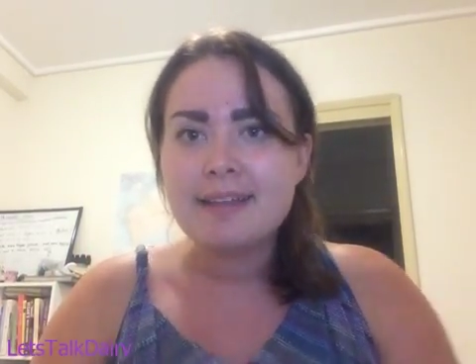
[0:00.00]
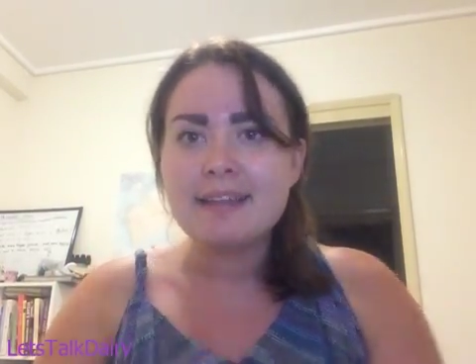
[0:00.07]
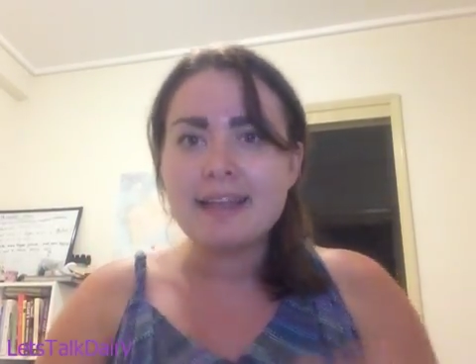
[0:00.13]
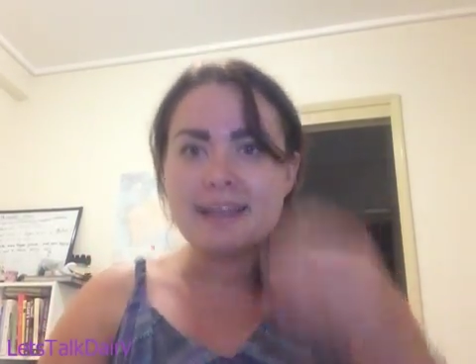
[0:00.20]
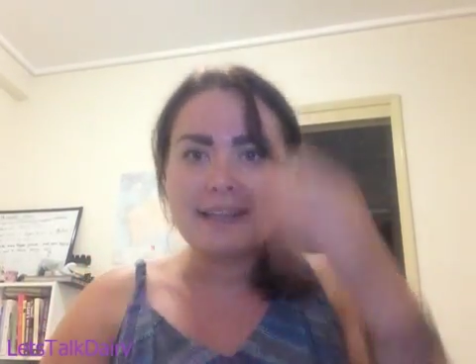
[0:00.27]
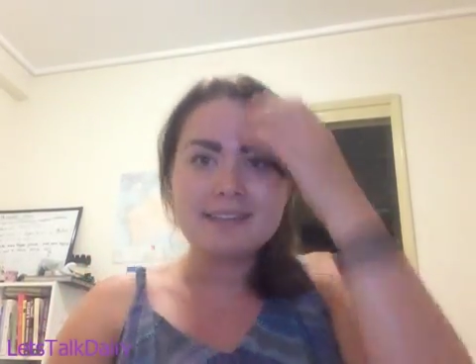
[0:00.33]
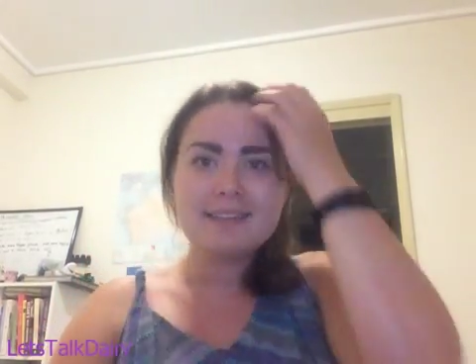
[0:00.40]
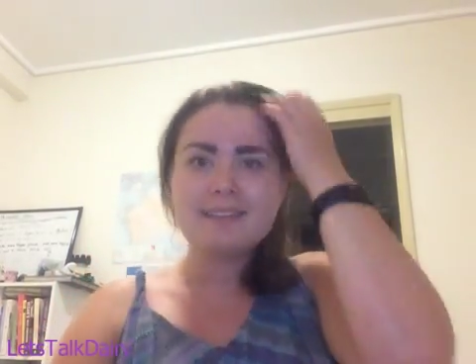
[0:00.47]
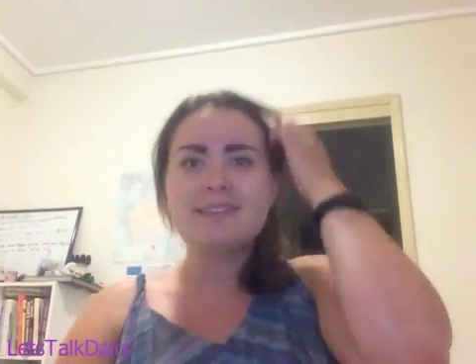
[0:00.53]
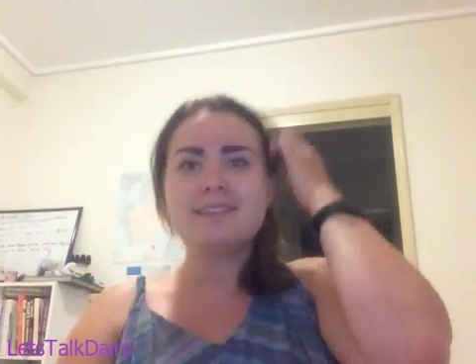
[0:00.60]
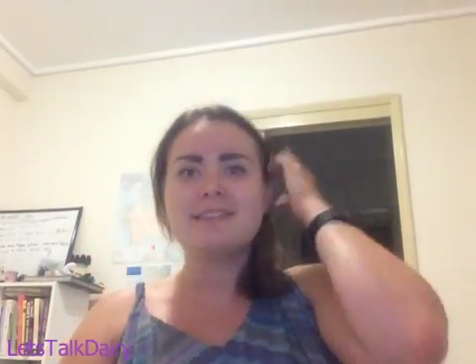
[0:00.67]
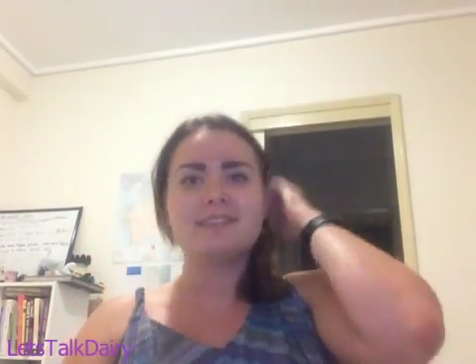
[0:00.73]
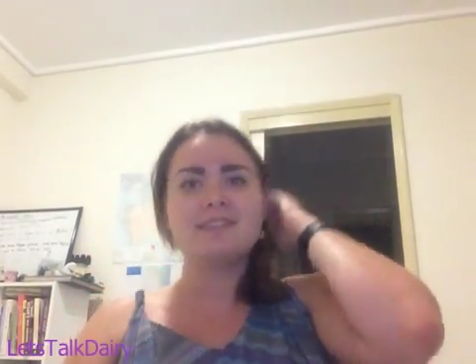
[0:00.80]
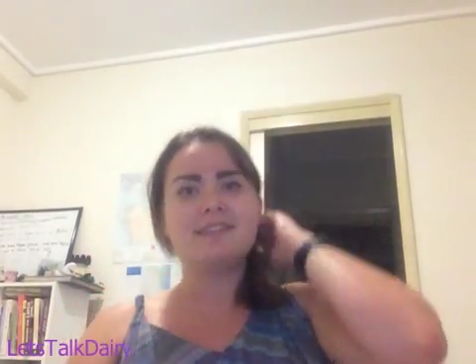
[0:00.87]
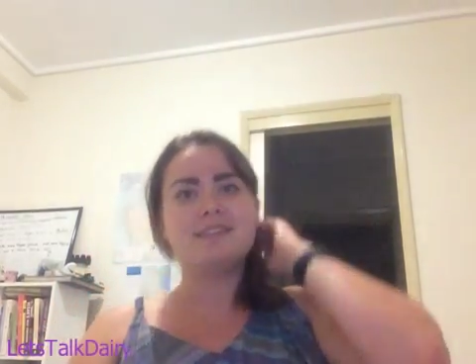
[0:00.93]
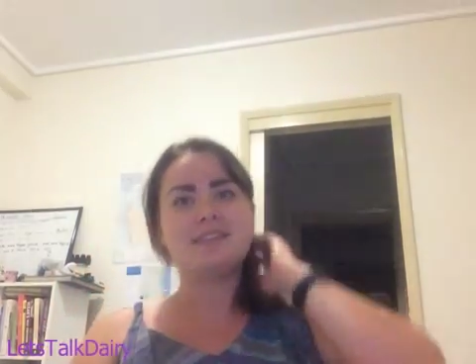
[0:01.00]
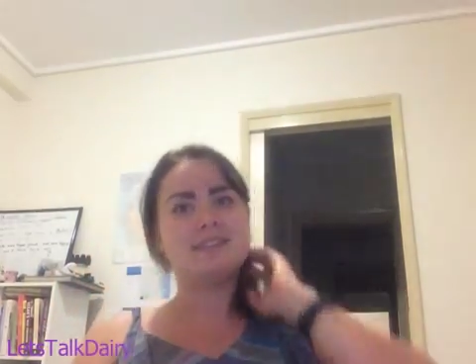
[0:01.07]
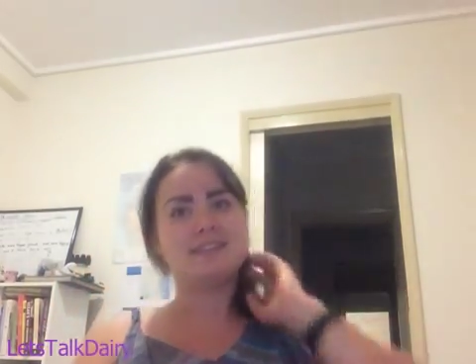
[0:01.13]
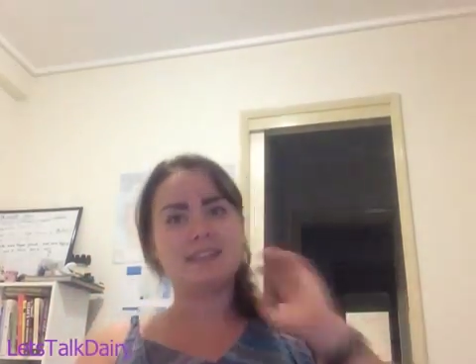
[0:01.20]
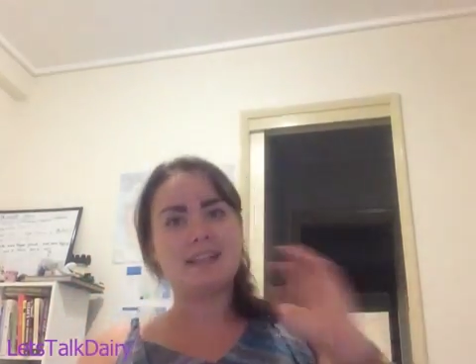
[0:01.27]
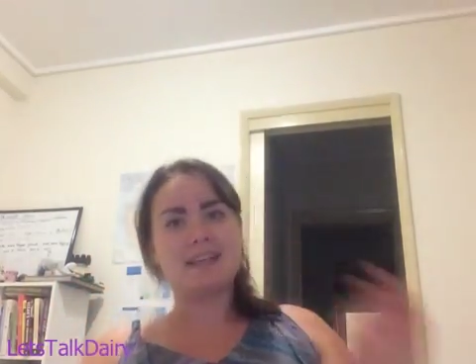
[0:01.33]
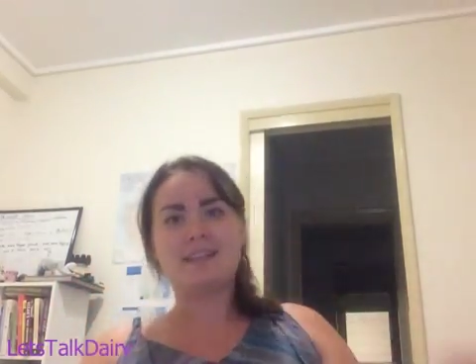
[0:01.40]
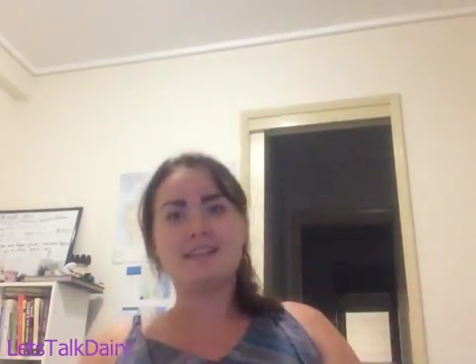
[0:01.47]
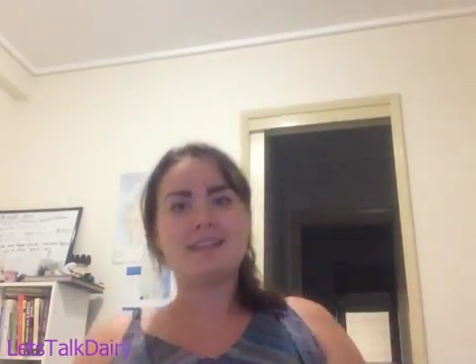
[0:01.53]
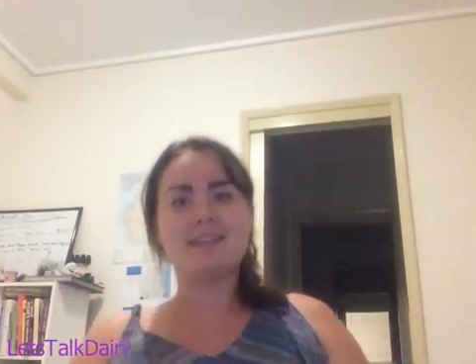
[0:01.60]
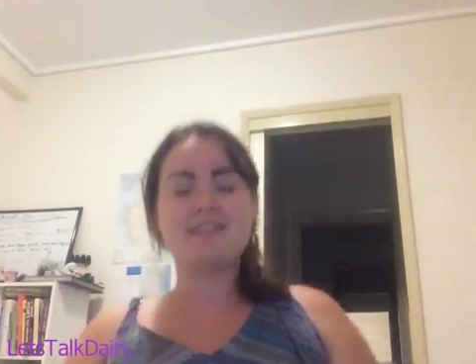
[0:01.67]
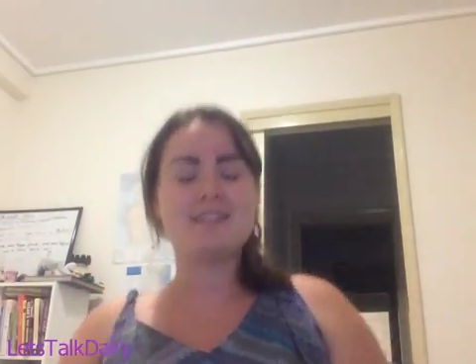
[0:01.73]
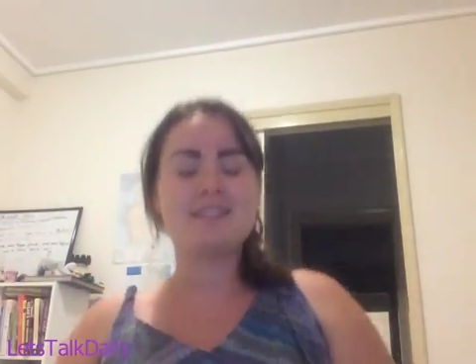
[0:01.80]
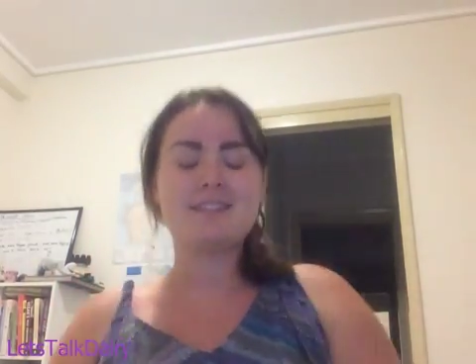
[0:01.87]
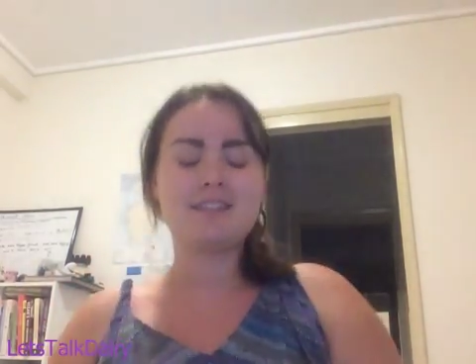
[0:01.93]
Like
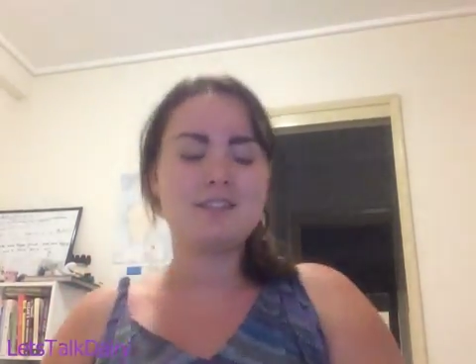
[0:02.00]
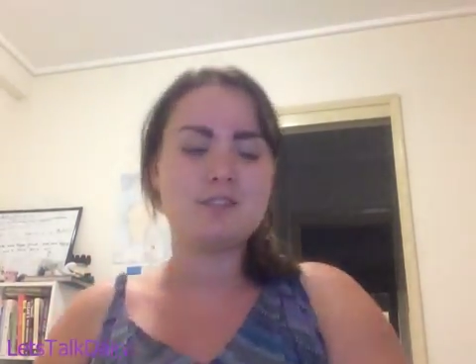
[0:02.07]
it's just